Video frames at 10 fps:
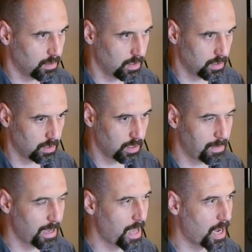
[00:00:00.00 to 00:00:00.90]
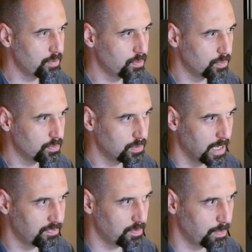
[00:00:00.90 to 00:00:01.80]
about how you
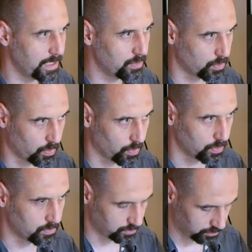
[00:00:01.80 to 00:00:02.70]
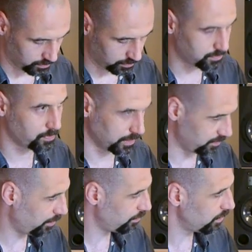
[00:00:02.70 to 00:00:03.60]
have to play your chords, for
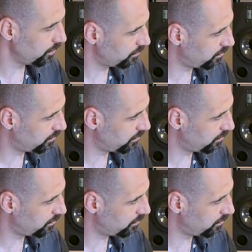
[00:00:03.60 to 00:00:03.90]
example.